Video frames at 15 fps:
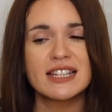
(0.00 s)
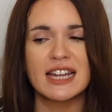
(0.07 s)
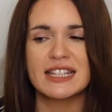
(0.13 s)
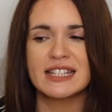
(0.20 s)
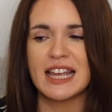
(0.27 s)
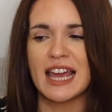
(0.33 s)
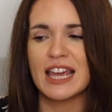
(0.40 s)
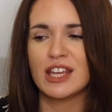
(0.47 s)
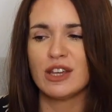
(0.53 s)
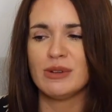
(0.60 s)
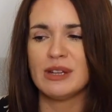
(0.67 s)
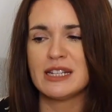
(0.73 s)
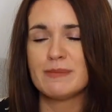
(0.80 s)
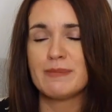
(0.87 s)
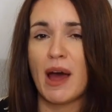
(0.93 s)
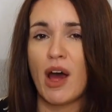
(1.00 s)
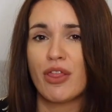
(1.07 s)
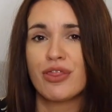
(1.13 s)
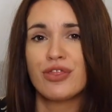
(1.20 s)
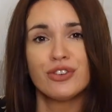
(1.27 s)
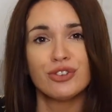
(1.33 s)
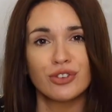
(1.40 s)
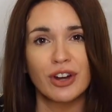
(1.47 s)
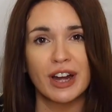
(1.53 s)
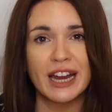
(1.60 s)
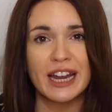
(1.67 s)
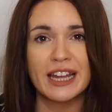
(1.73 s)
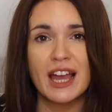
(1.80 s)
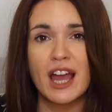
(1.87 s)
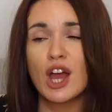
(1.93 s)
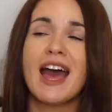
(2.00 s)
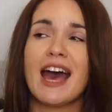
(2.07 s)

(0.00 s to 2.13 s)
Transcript: I'd say you need about 3.